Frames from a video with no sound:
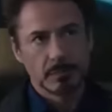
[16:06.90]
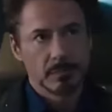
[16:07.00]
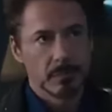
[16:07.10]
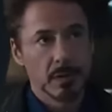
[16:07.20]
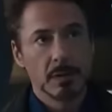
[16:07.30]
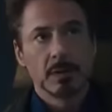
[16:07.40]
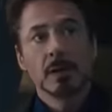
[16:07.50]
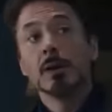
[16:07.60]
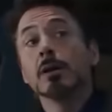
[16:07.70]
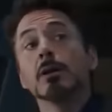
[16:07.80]
which I'm
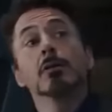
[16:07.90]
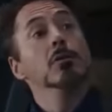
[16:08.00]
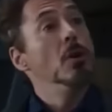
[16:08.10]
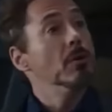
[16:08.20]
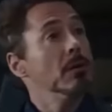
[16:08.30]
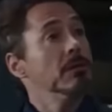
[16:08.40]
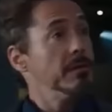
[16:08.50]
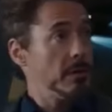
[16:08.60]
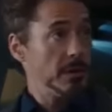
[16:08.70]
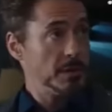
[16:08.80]
sure will be
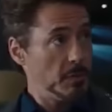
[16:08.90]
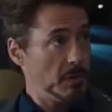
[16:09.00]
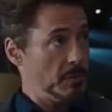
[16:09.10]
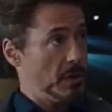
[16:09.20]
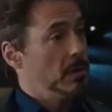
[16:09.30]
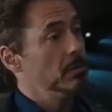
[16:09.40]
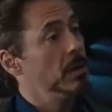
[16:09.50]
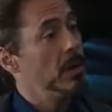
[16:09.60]
very relevant later.